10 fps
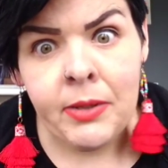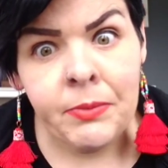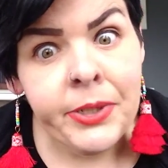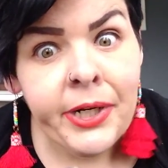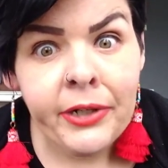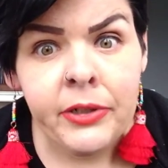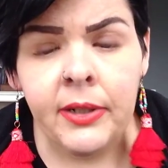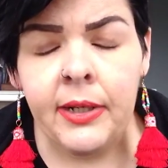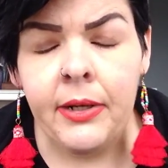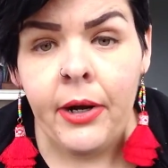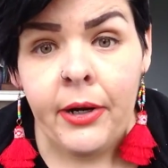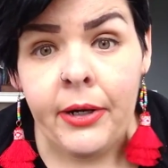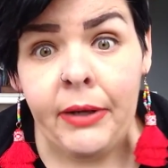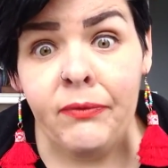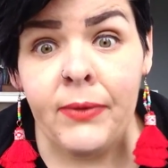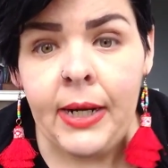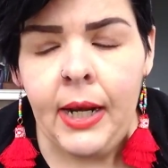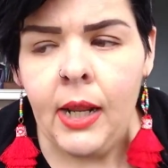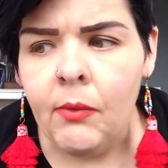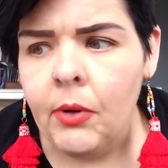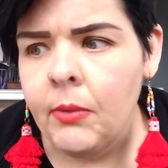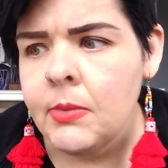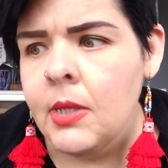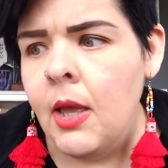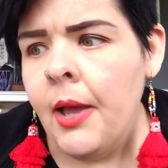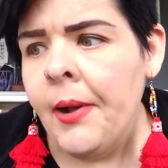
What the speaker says: and particularly her infinity rooms.